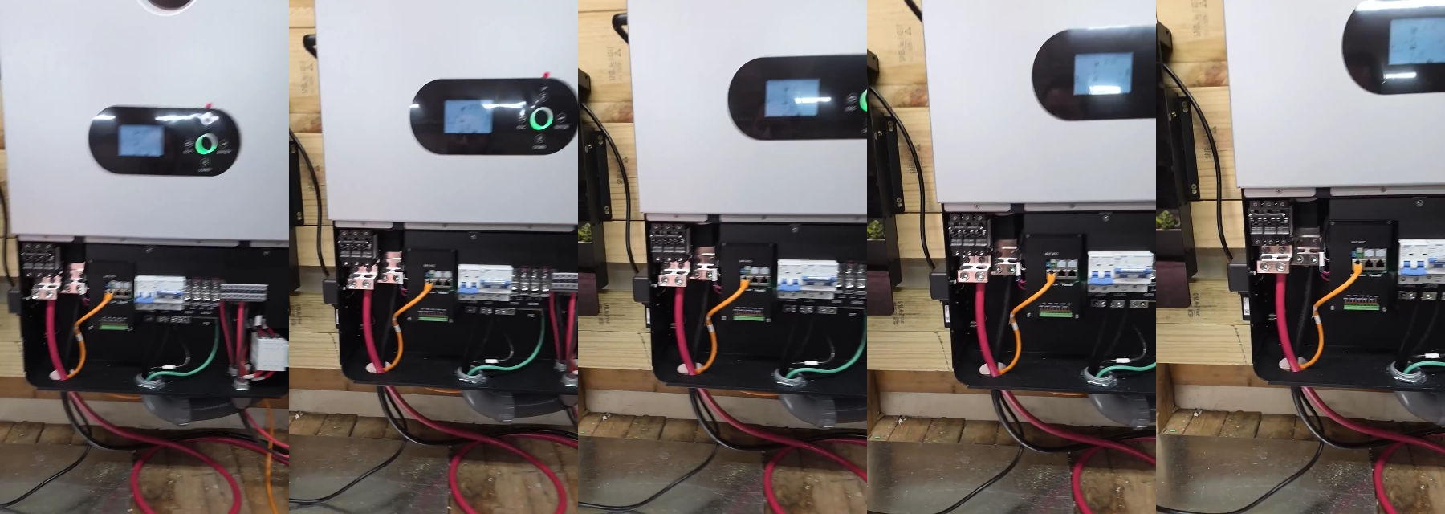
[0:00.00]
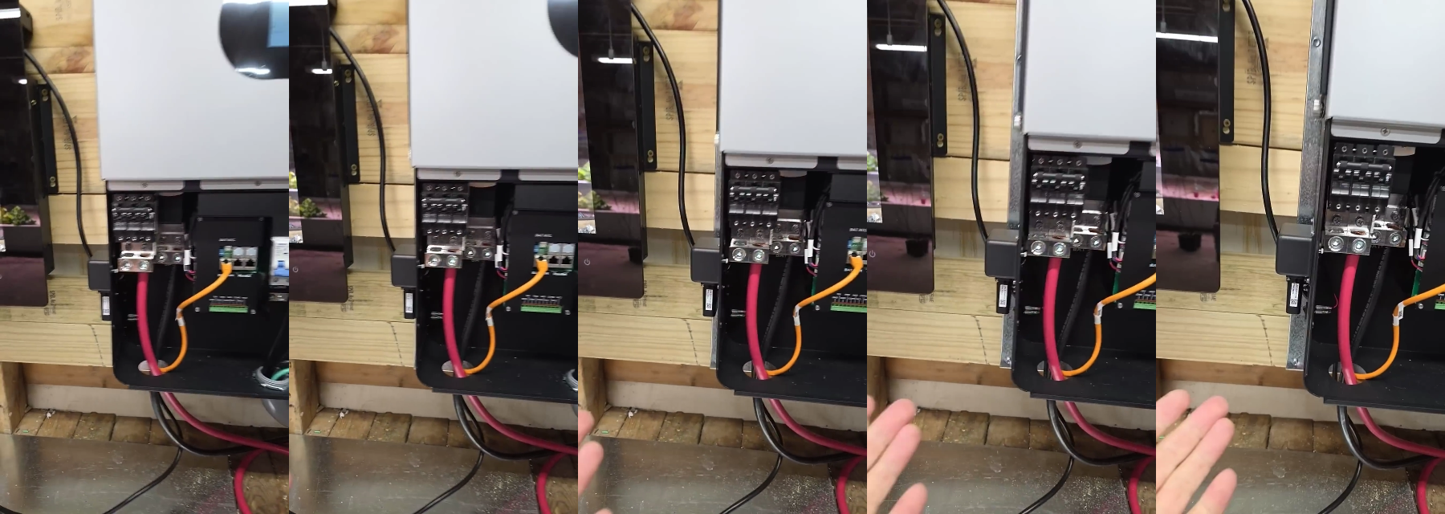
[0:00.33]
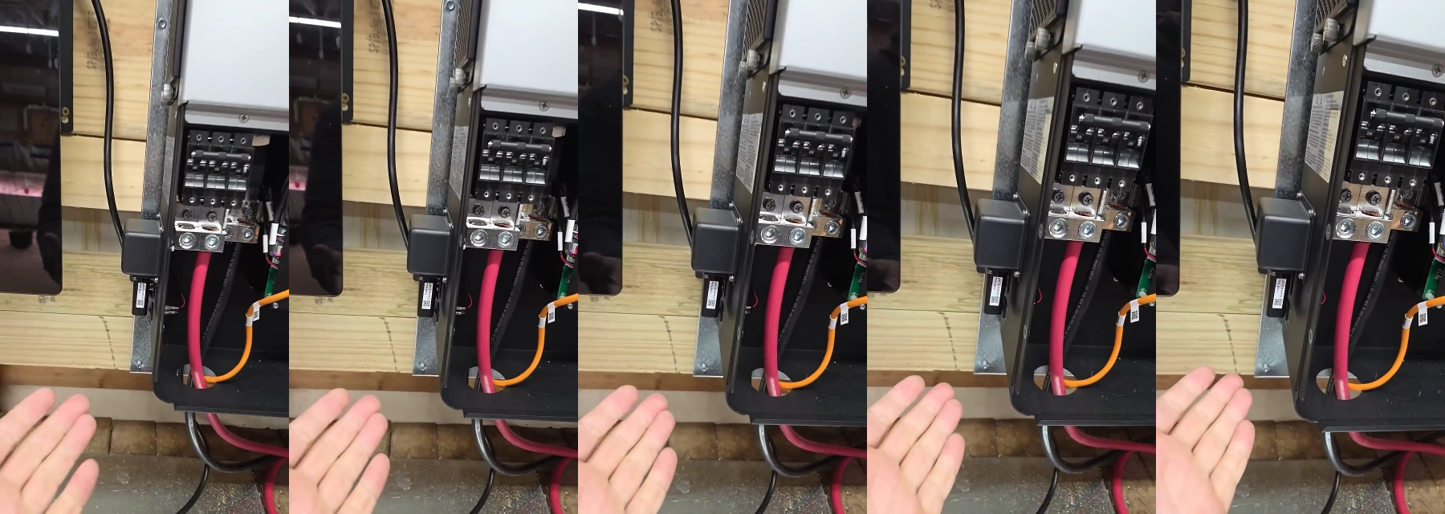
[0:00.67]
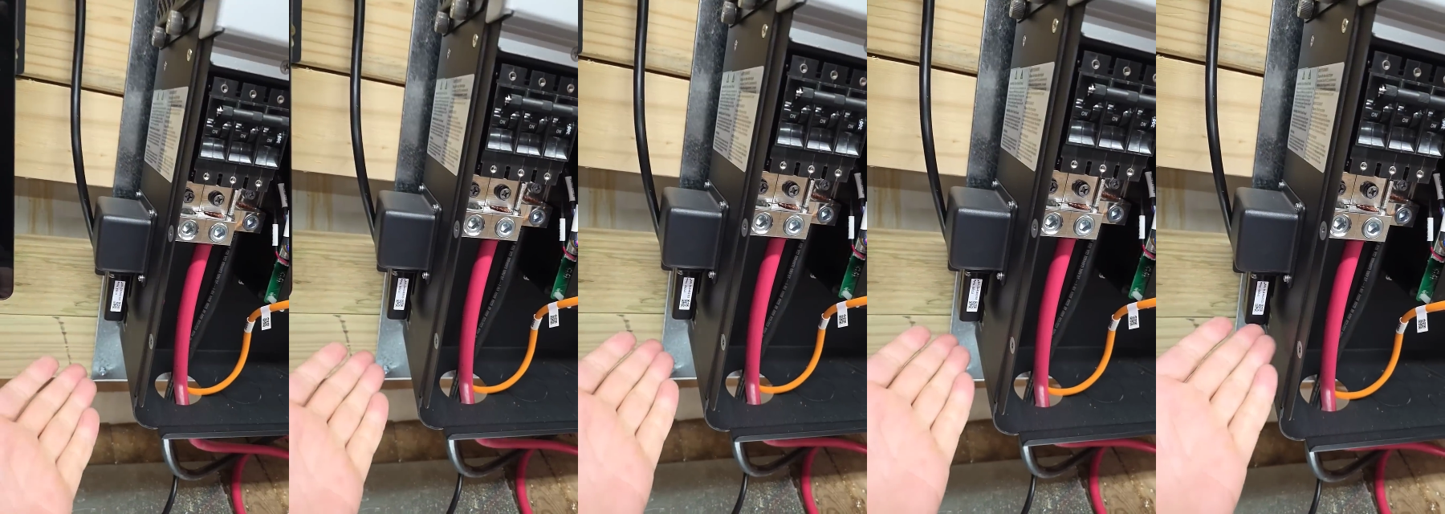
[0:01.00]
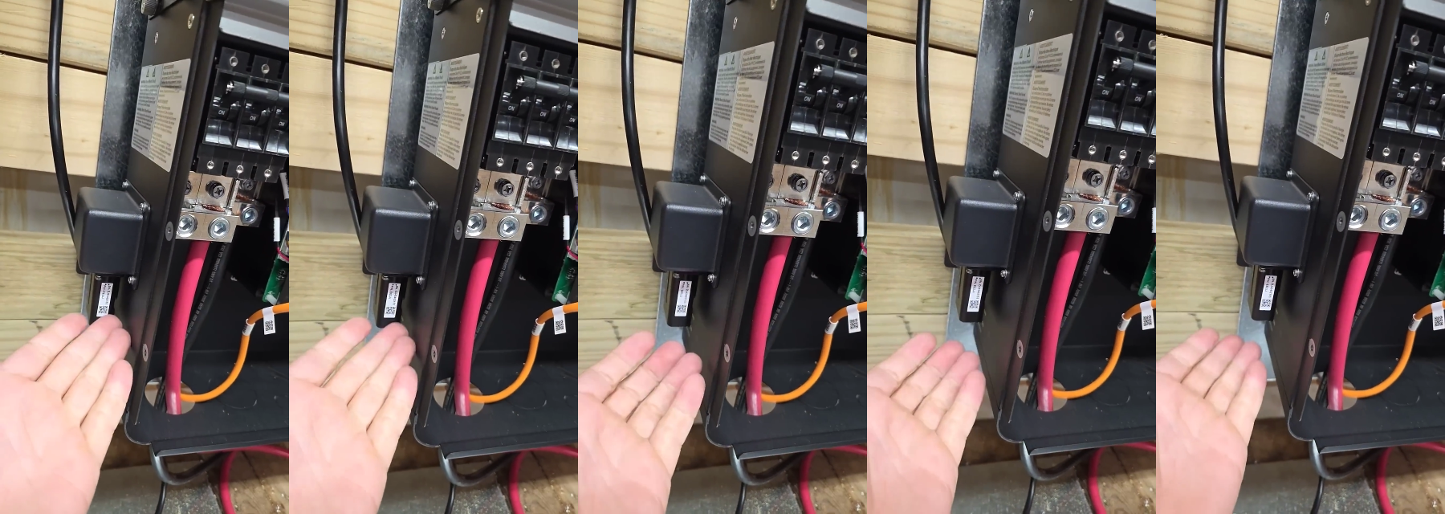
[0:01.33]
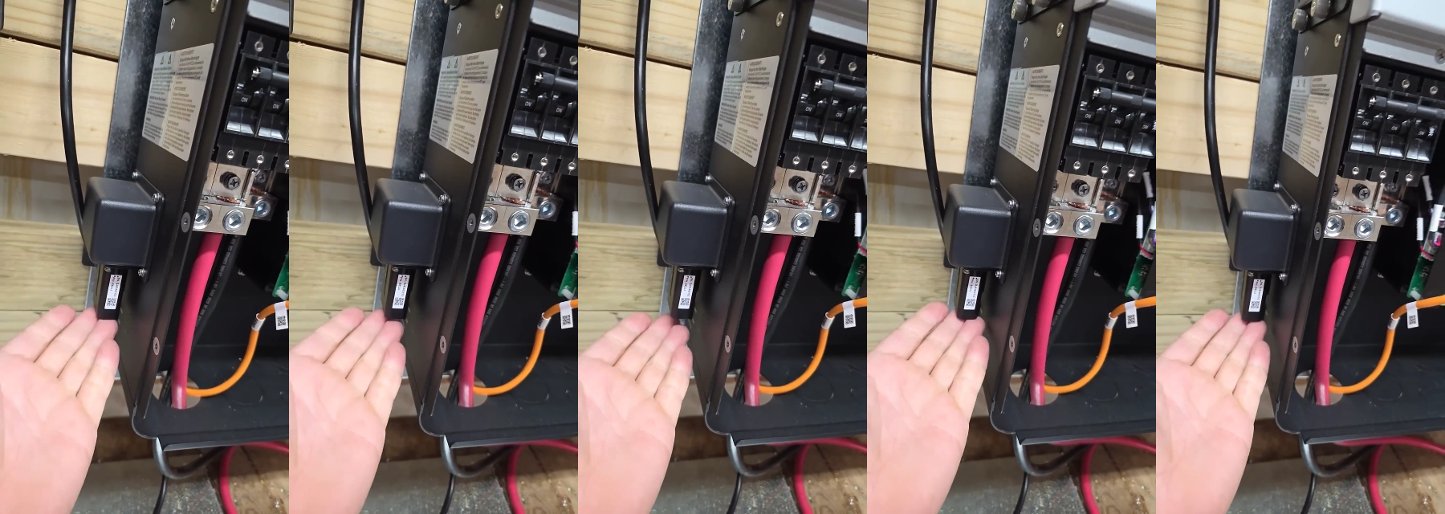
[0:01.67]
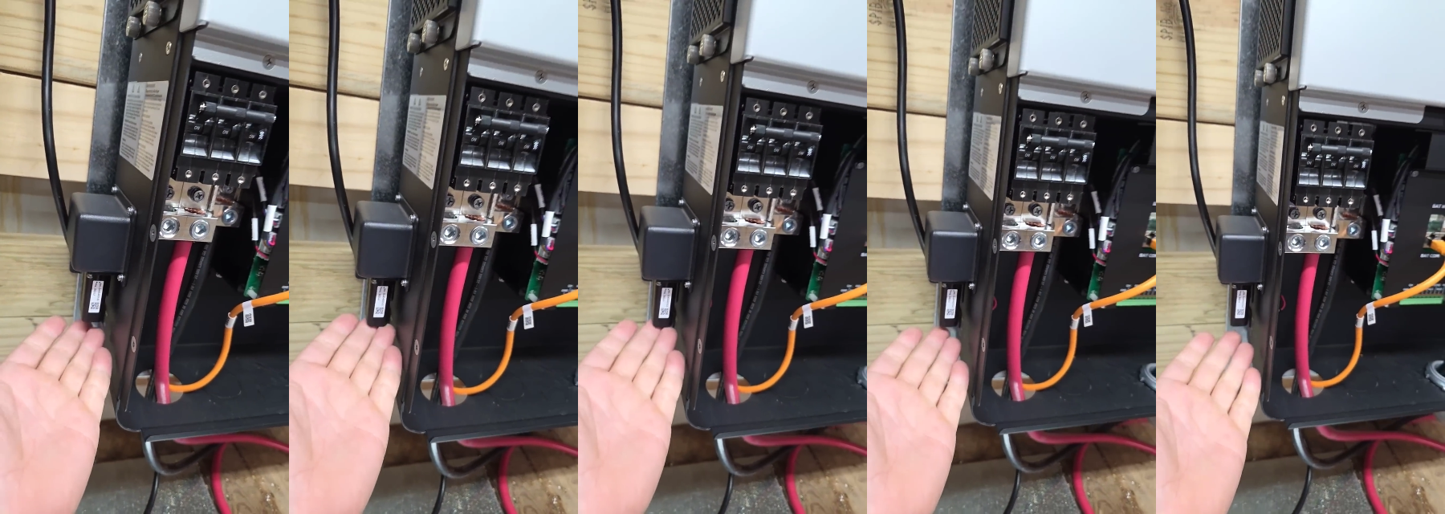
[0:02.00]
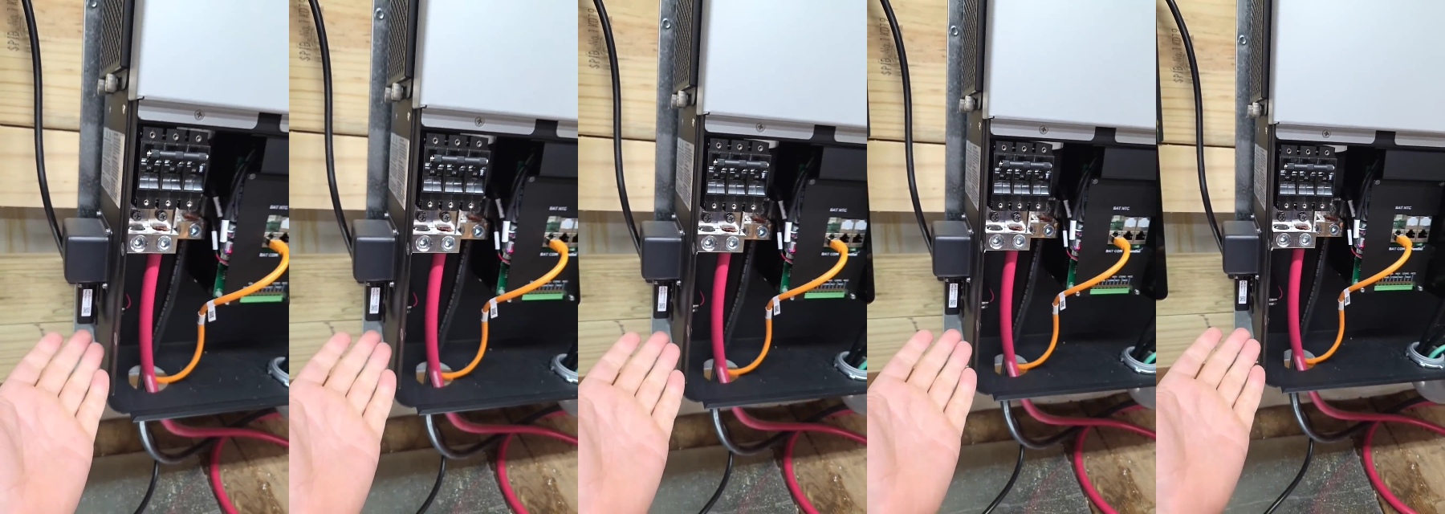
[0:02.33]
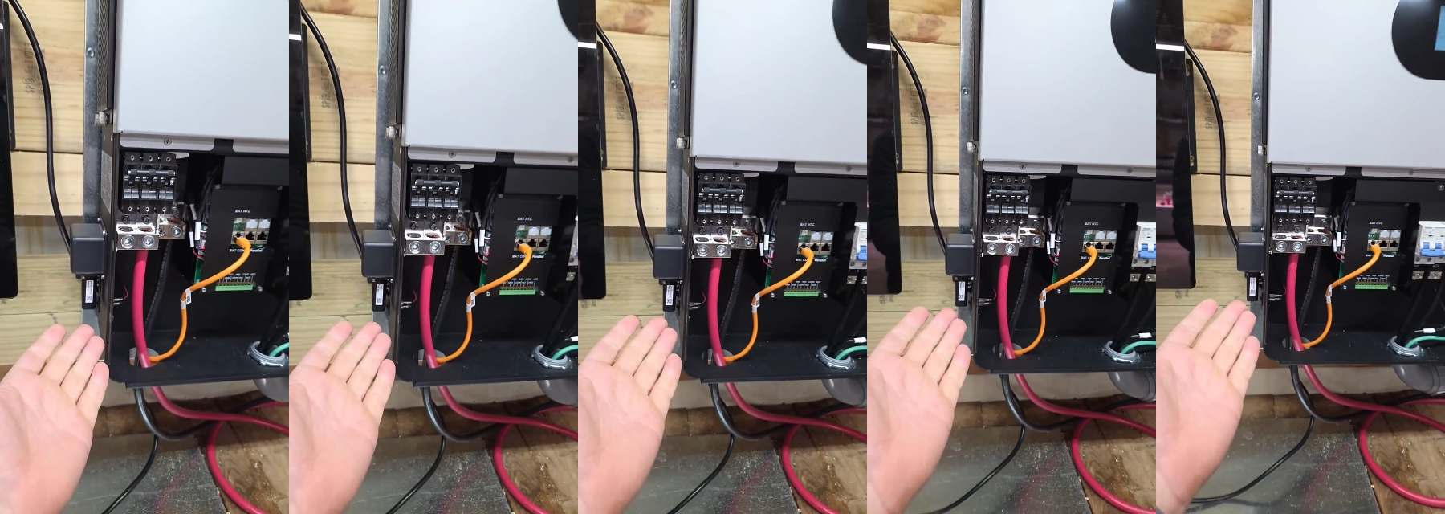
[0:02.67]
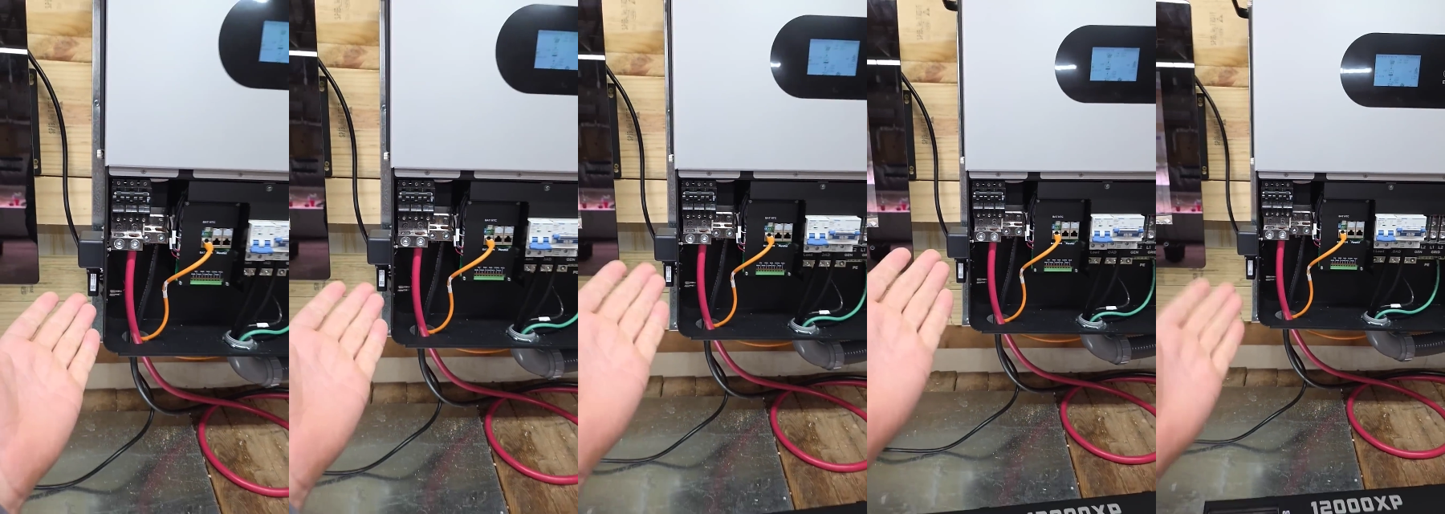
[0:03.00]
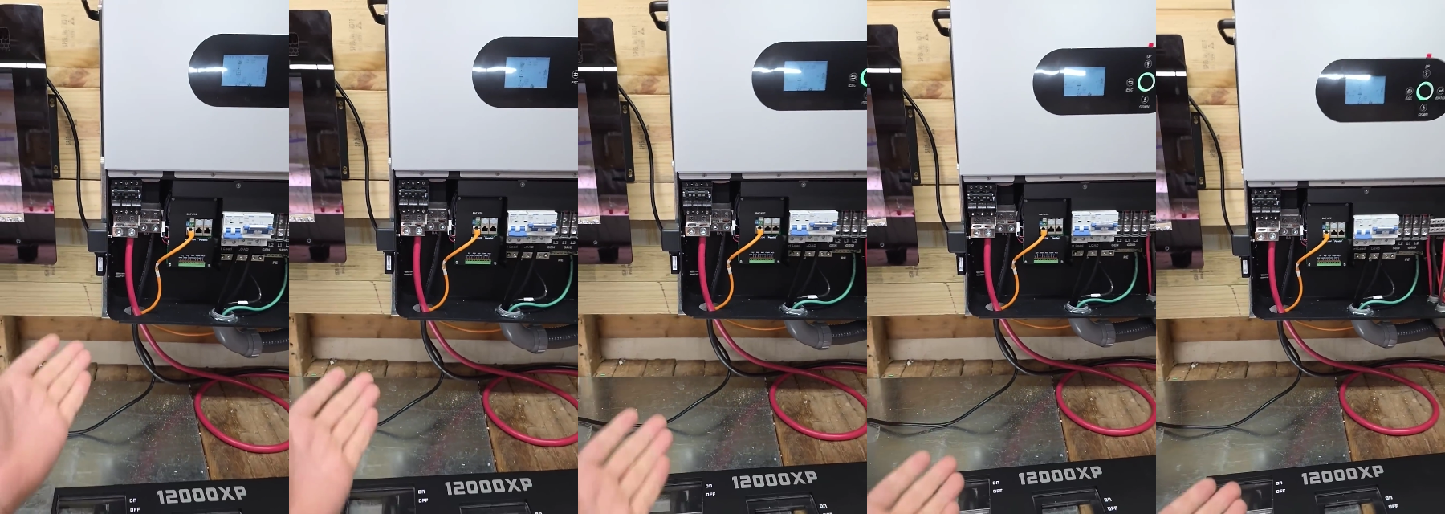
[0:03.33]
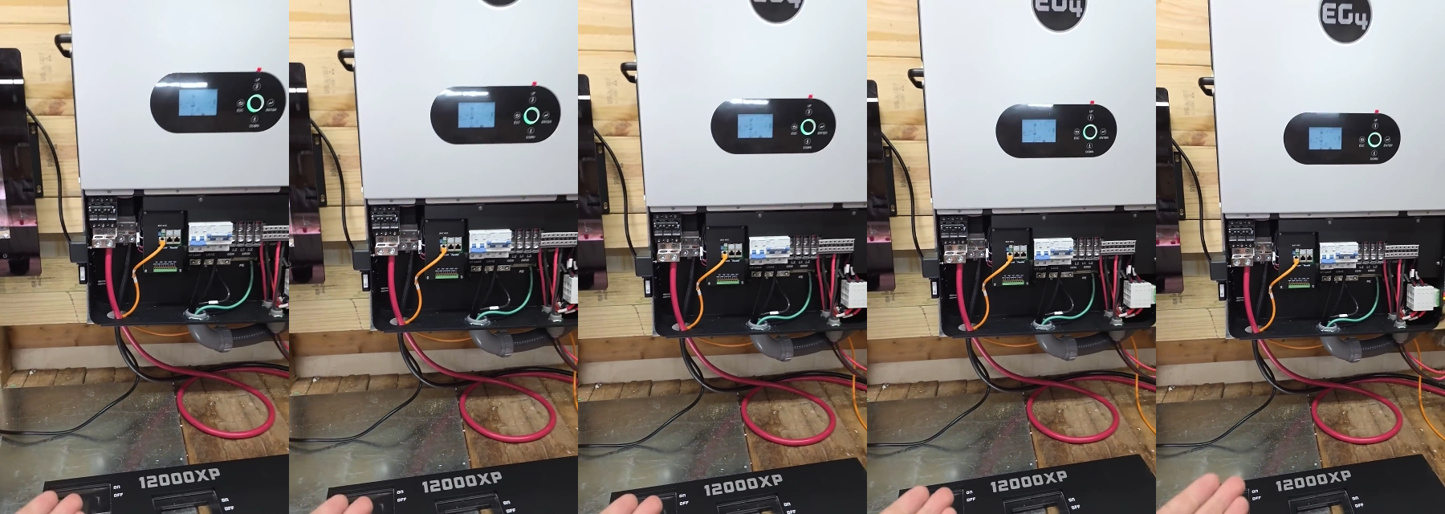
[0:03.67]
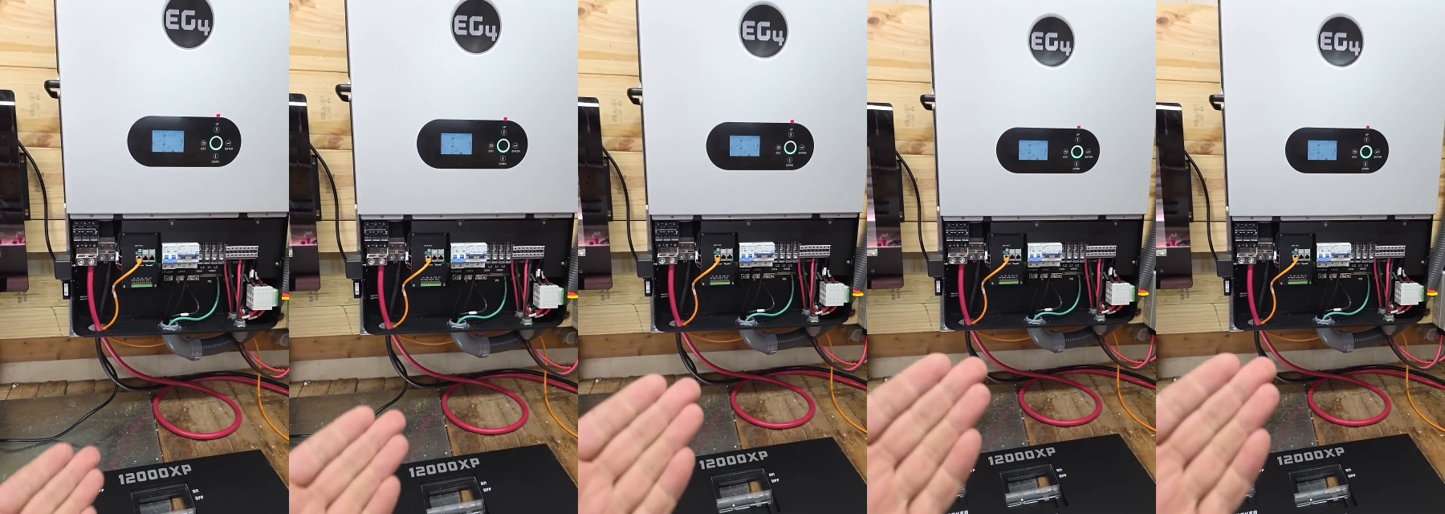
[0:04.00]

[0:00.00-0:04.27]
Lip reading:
(no speaker visible)